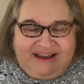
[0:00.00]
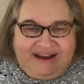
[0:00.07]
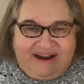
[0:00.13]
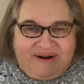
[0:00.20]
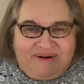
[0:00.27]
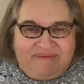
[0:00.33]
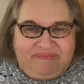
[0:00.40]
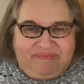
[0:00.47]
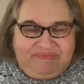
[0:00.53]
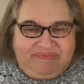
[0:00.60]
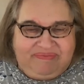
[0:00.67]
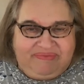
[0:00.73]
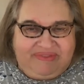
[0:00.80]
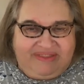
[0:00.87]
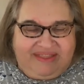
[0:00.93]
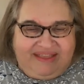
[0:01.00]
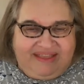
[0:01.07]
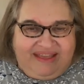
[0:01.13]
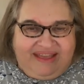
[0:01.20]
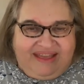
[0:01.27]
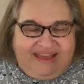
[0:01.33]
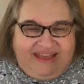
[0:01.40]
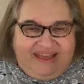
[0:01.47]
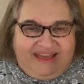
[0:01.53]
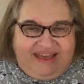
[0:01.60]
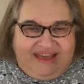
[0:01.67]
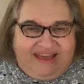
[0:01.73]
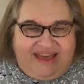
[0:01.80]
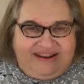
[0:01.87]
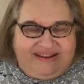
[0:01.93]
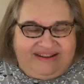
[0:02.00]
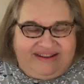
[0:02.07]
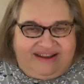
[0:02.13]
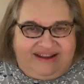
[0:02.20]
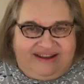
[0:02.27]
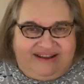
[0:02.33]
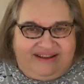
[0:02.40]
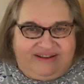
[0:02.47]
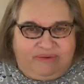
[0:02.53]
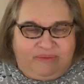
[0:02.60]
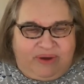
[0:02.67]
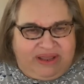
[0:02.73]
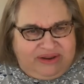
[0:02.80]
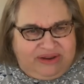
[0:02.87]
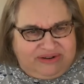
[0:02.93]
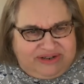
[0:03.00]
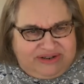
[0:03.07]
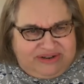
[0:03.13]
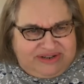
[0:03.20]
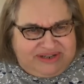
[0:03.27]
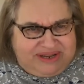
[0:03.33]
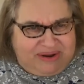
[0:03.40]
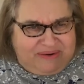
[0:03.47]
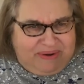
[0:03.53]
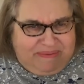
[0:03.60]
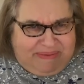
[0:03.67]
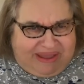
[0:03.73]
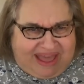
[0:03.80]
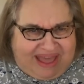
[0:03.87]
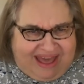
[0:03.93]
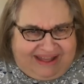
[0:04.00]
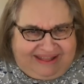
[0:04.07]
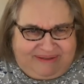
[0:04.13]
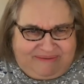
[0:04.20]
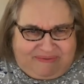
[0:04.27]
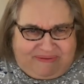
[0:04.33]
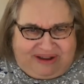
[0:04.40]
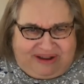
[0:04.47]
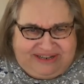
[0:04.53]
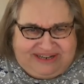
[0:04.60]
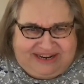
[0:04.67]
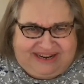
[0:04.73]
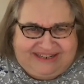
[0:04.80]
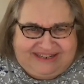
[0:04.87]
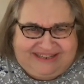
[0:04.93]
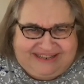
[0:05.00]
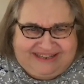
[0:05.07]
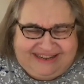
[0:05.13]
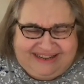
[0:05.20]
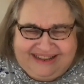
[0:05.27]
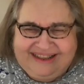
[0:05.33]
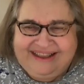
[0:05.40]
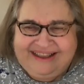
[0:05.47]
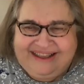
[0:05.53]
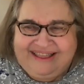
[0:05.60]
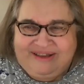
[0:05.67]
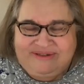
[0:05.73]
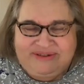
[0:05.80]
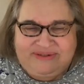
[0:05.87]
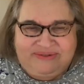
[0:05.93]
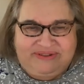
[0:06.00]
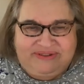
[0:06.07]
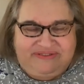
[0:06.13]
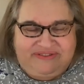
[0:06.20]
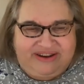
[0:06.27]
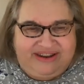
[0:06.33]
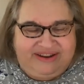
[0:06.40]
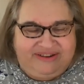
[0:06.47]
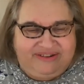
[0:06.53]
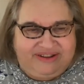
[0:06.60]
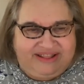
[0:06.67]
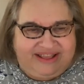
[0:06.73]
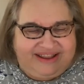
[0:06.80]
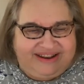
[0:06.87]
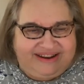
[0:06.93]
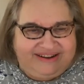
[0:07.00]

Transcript: Um, and uh, what year did you say we began the project? That was really funny hearing 2004.